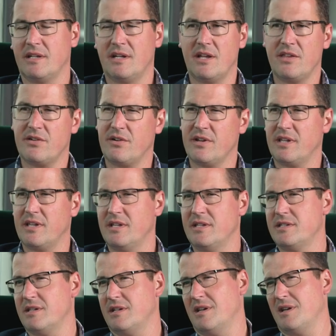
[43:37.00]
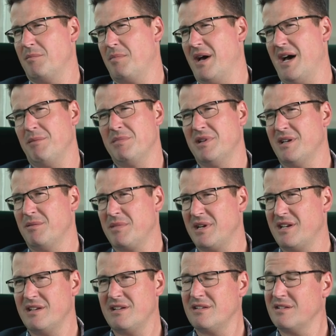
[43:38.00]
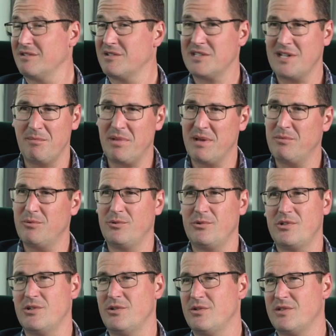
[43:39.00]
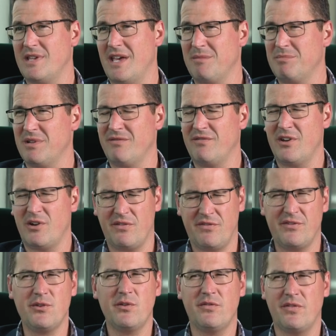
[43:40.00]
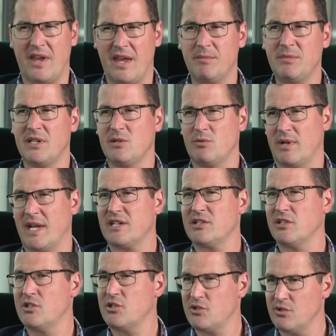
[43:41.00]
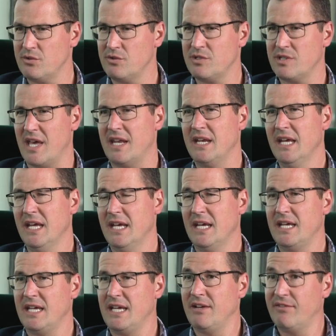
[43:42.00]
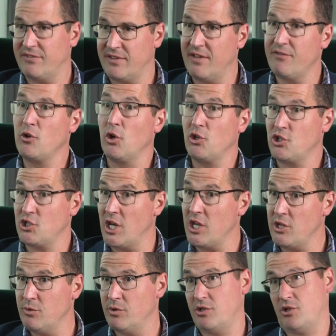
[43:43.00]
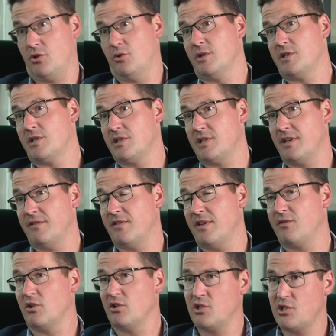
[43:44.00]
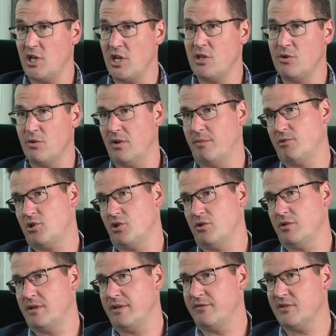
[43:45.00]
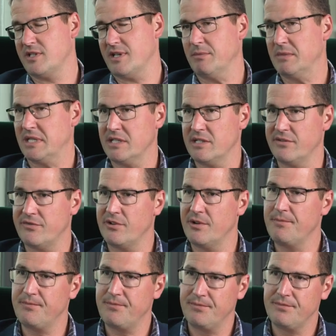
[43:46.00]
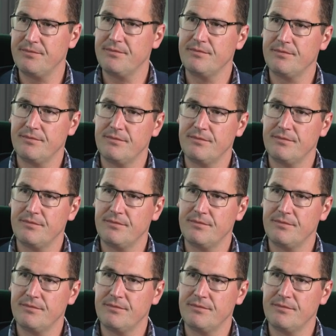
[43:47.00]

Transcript: you know, three kids in an apartment. I mean, it, mm-hmm. look, some people choose that, but very few families would actually choose that mm. if they've got genuine choices, if they've got genuine opportunity for something different. Hmm,